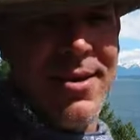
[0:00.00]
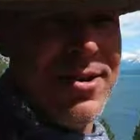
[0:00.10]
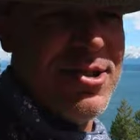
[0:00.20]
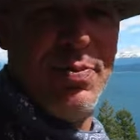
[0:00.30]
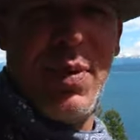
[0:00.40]

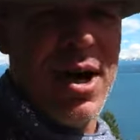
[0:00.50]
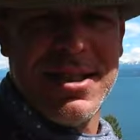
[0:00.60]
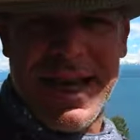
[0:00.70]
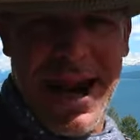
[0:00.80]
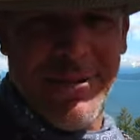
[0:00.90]
There's
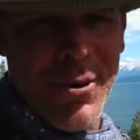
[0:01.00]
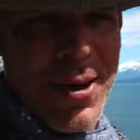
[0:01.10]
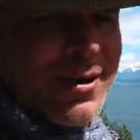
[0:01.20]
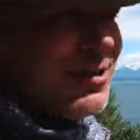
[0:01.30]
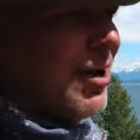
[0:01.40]
bugs
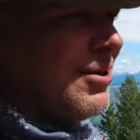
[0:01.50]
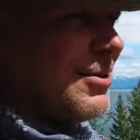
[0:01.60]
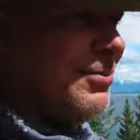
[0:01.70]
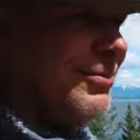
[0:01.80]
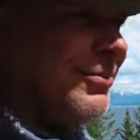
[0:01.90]
everywhere. It's
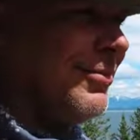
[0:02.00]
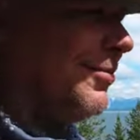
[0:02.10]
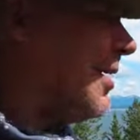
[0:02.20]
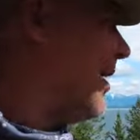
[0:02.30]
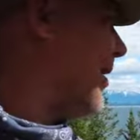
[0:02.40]
awesome
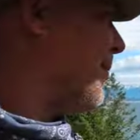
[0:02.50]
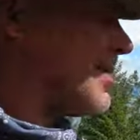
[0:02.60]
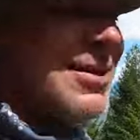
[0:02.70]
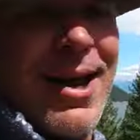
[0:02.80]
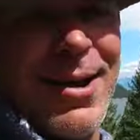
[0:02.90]
and I'm
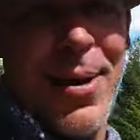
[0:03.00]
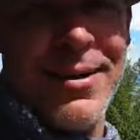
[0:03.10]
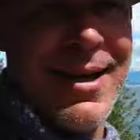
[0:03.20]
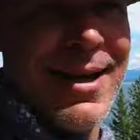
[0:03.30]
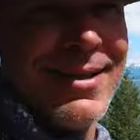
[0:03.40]
excited
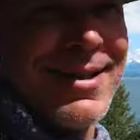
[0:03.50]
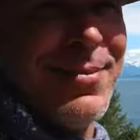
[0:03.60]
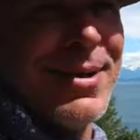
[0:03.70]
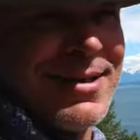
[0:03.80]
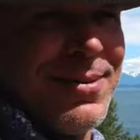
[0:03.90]
about that because
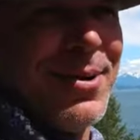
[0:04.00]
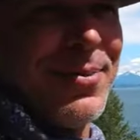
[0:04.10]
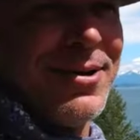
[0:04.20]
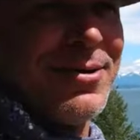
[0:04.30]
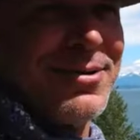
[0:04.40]
that means I'm going
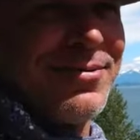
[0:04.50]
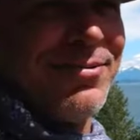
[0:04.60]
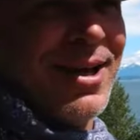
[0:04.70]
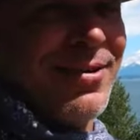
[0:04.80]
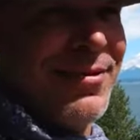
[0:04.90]
to be doing some
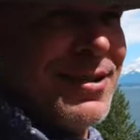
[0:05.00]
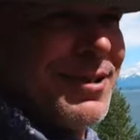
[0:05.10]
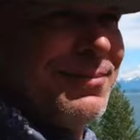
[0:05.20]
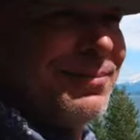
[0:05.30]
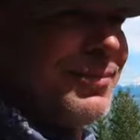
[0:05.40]
fly
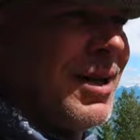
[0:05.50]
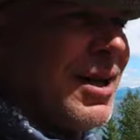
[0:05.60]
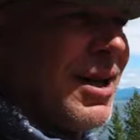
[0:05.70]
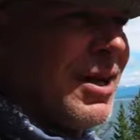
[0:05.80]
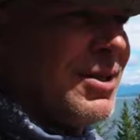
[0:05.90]
fishing.
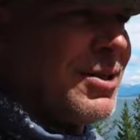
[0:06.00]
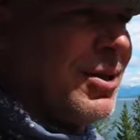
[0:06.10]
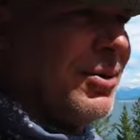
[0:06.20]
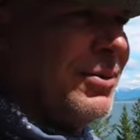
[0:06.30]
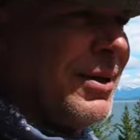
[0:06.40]

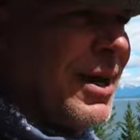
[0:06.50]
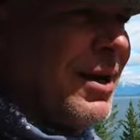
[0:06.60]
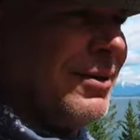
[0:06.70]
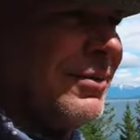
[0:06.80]
So yeah.